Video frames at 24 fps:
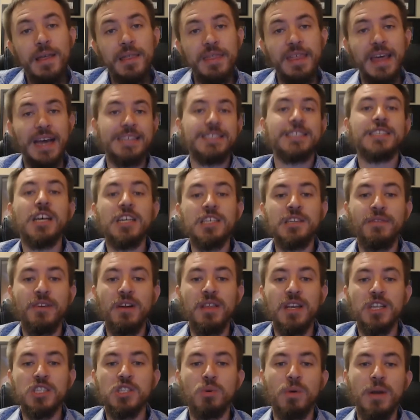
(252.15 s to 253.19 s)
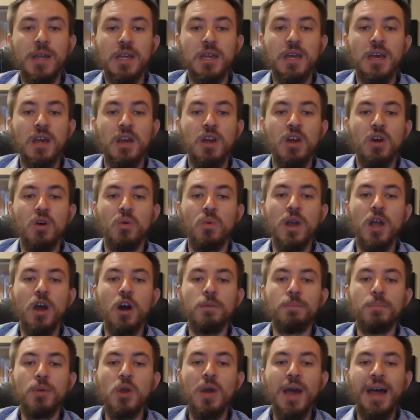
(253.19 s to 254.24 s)
That's us for this week. We
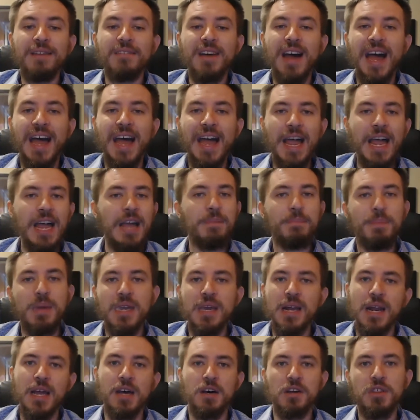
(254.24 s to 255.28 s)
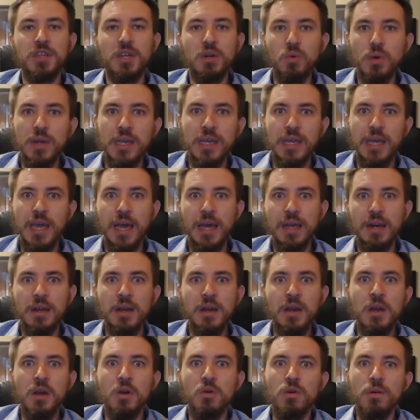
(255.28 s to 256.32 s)
hope you have a happy and healthy weekend.
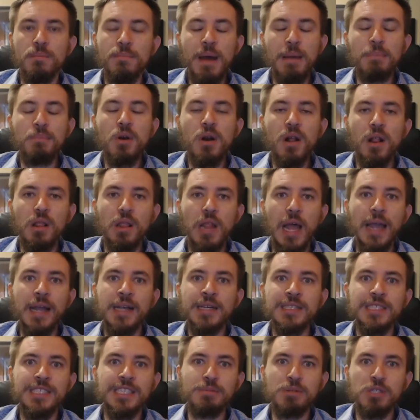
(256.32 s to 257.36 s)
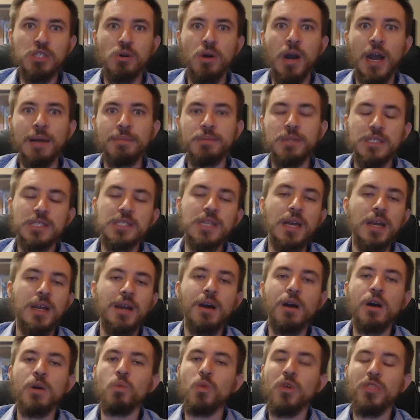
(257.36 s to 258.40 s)
Remember to like and subscribe to stay
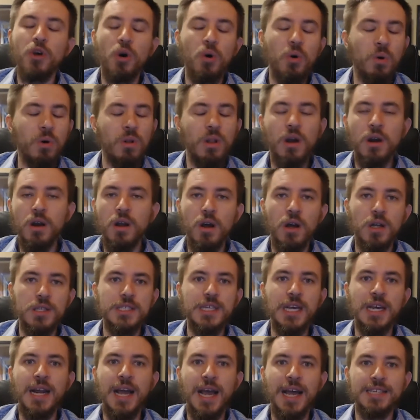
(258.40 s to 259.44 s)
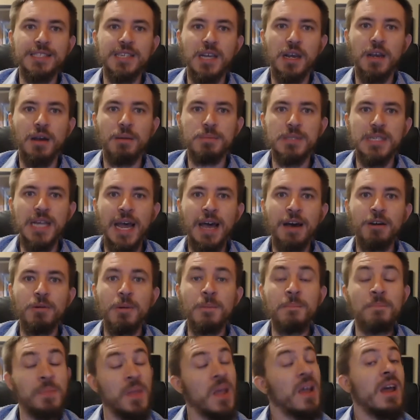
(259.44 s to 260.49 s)
current with all our content as it comes out.
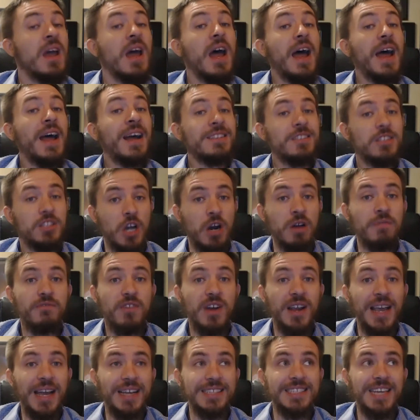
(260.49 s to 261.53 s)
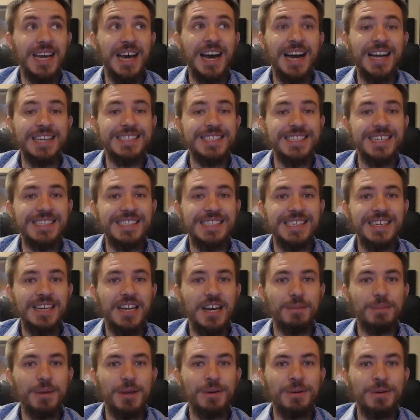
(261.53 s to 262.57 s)
And don't forget to ask
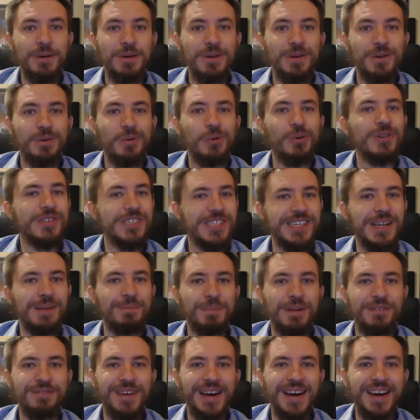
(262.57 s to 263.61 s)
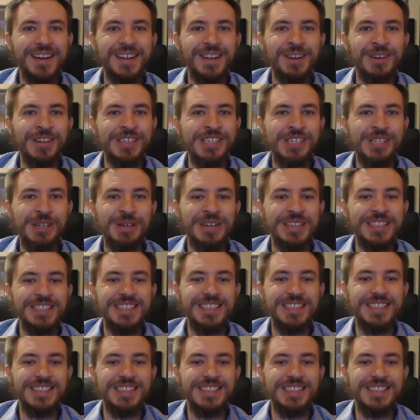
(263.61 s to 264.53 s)
CCW. We're simplifying your insurance.